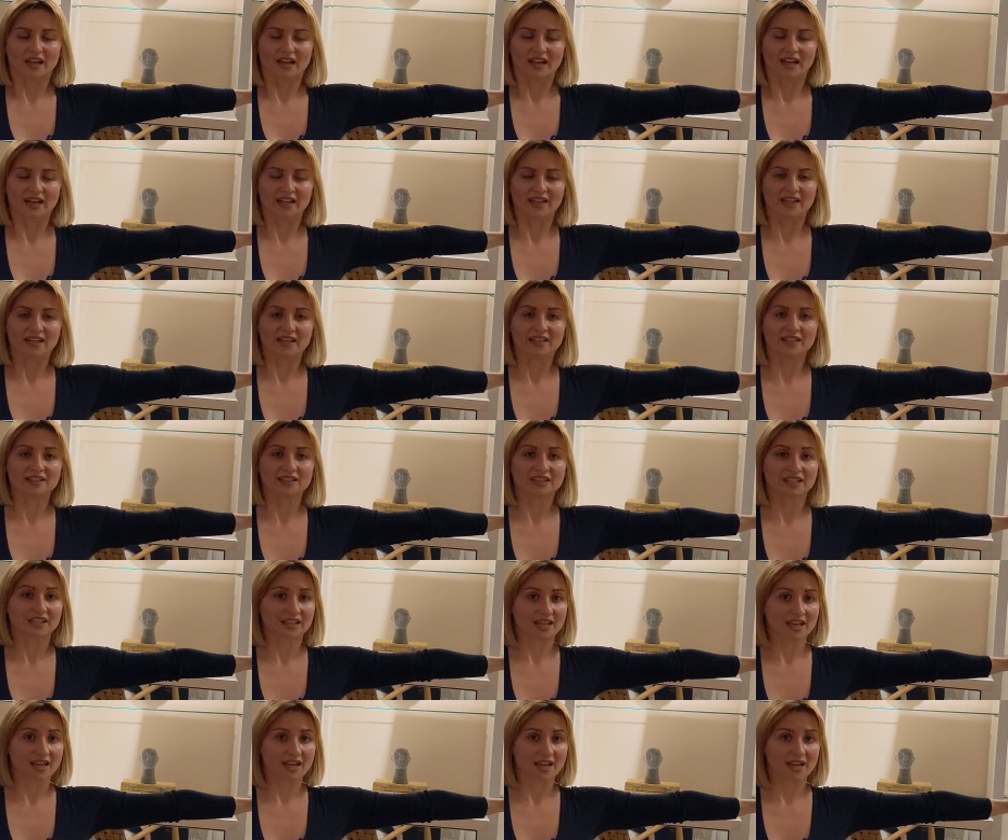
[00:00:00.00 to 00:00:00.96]
And
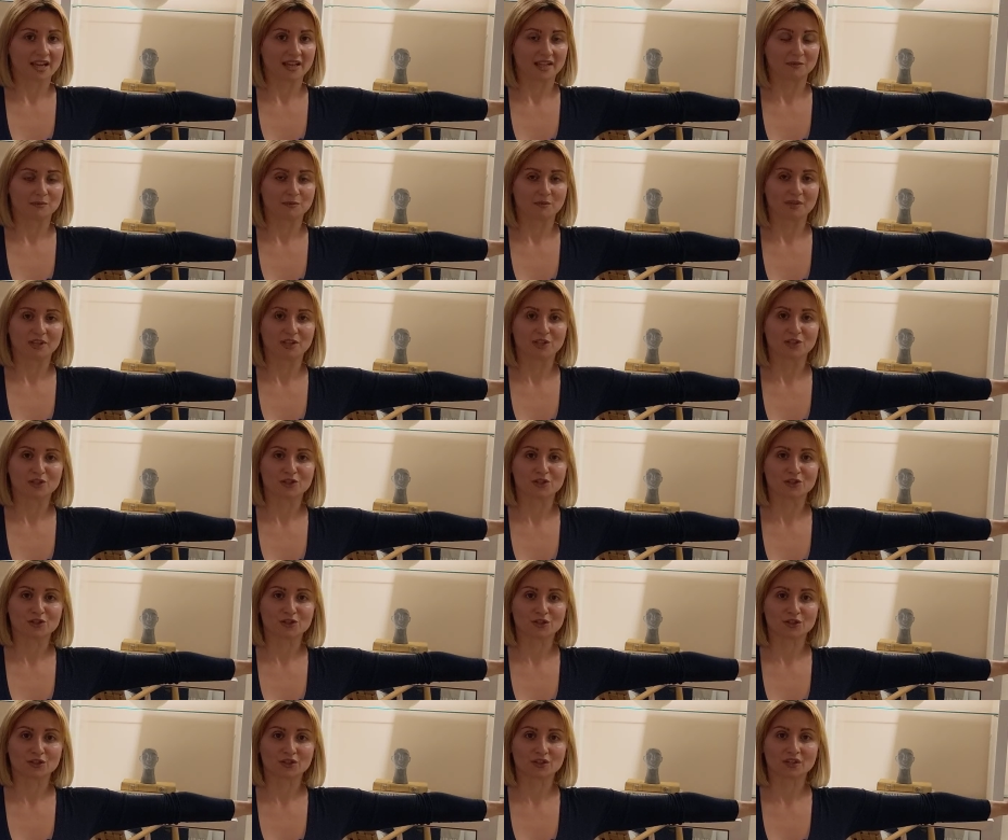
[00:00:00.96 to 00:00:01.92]
again, make
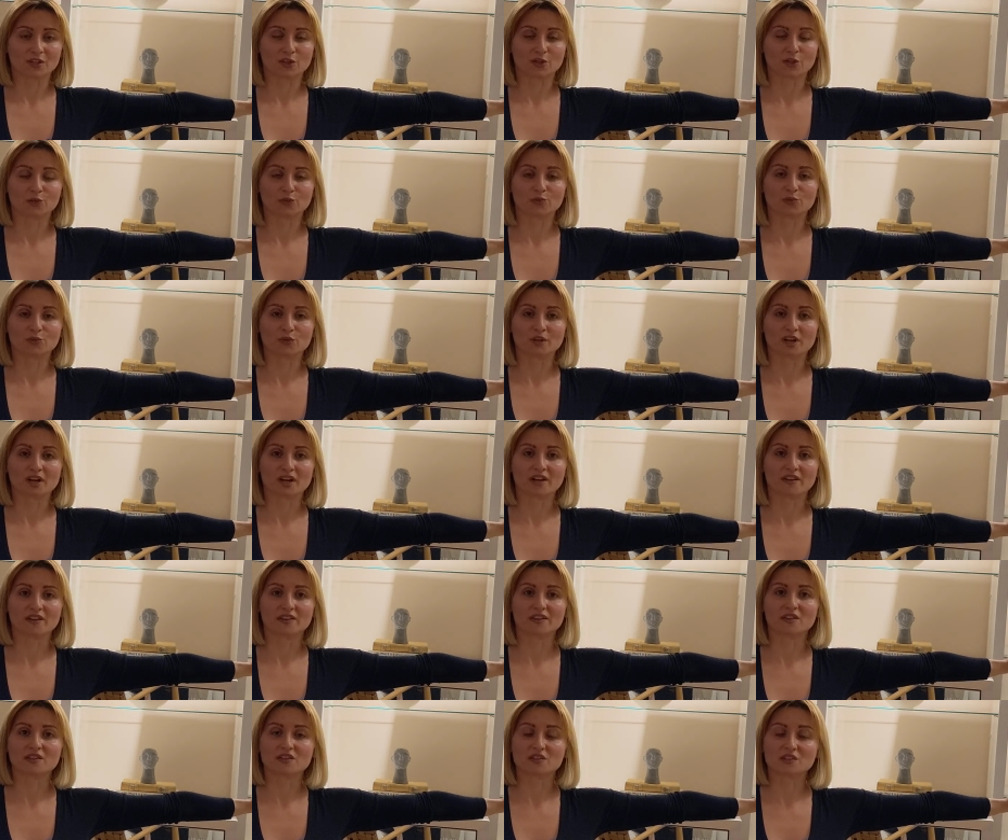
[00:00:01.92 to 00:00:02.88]
sure that your
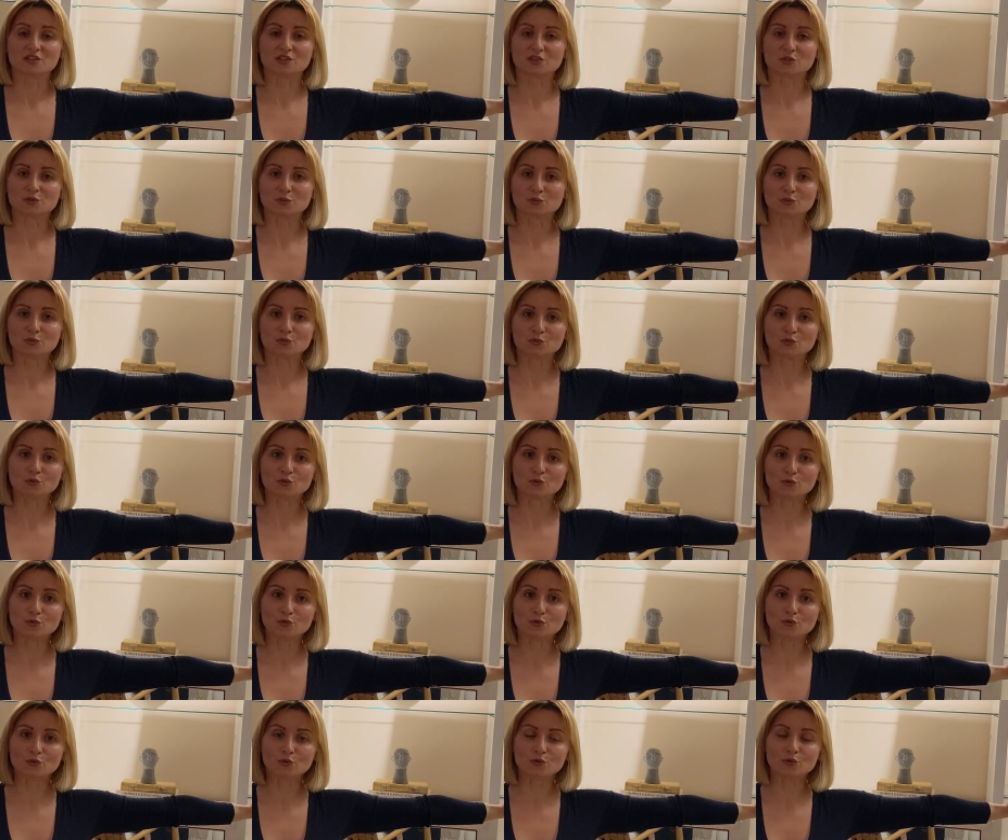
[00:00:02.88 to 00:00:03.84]
breath is
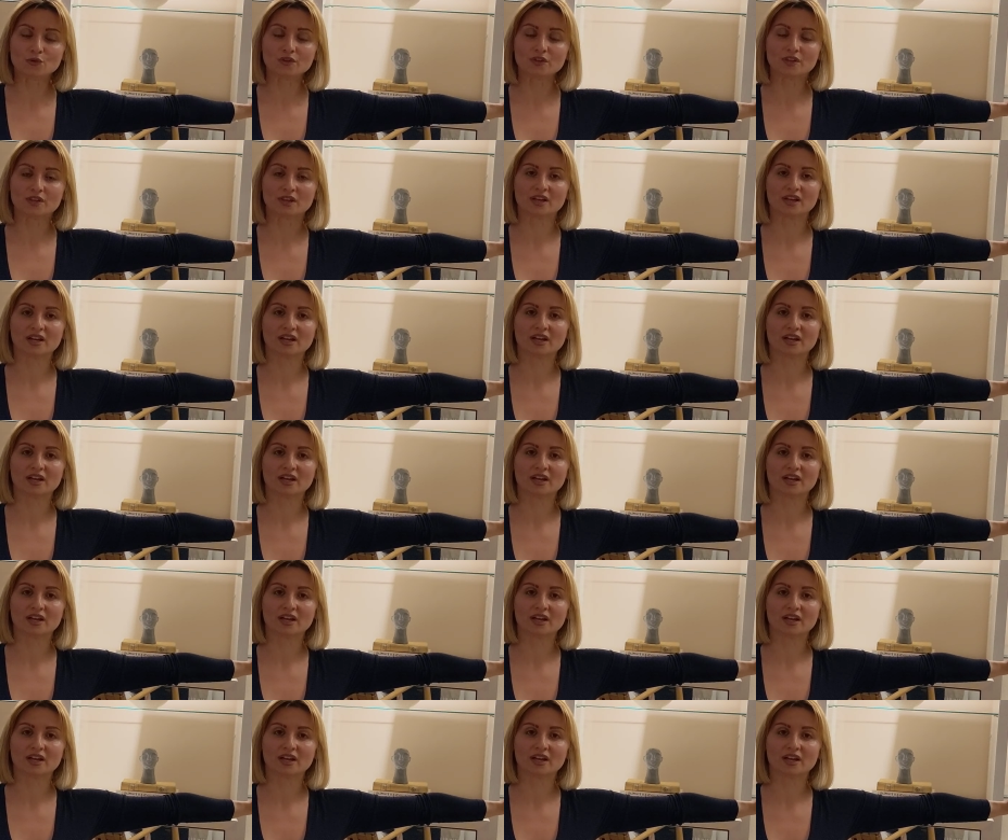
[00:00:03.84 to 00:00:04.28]
smooth